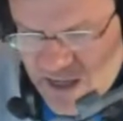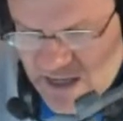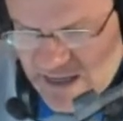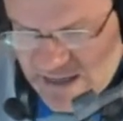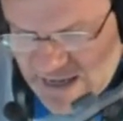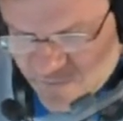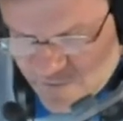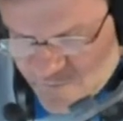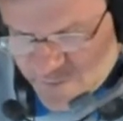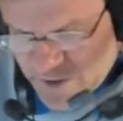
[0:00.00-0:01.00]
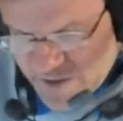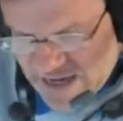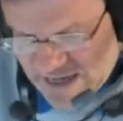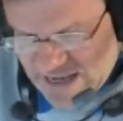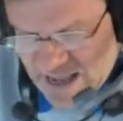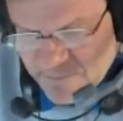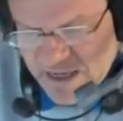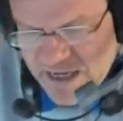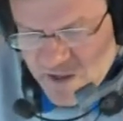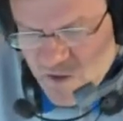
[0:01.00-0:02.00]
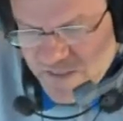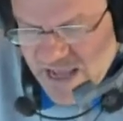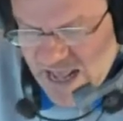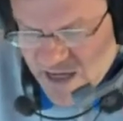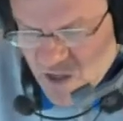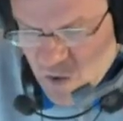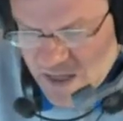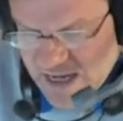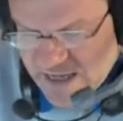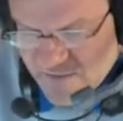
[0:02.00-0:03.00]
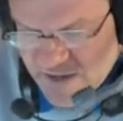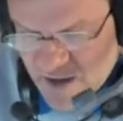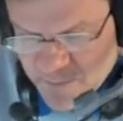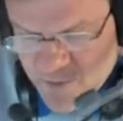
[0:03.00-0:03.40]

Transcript: LandryFootball.com. Click on the ad located in the upper